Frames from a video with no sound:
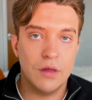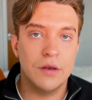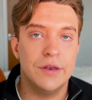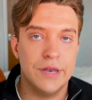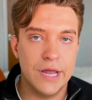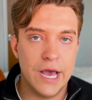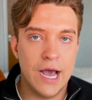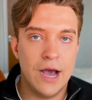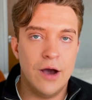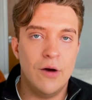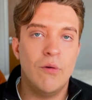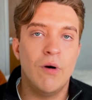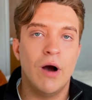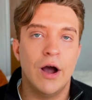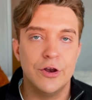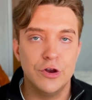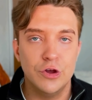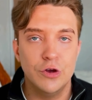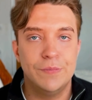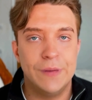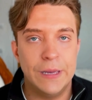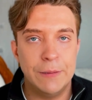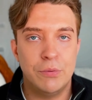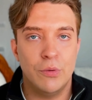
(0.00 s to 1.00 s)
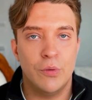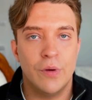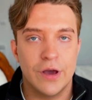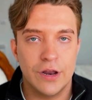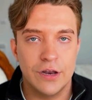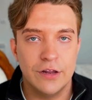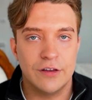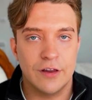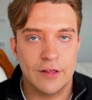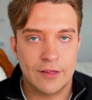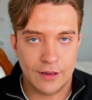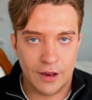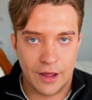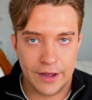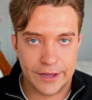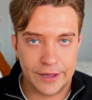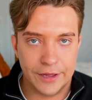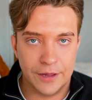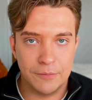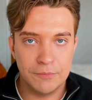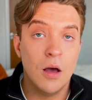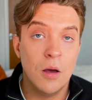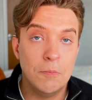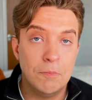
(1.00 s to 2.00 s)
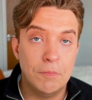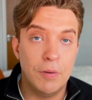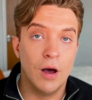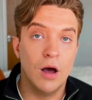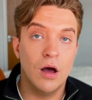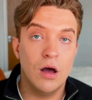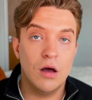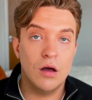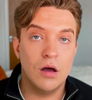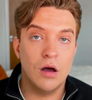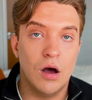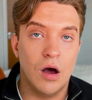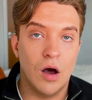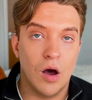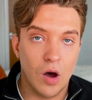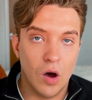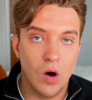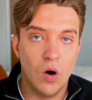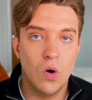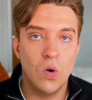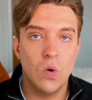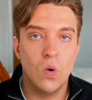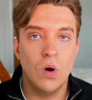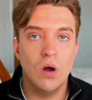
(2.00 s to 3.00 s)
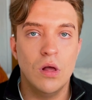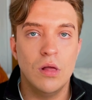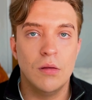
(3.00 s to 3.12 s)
Now, I knew people were going to dislike it, but oh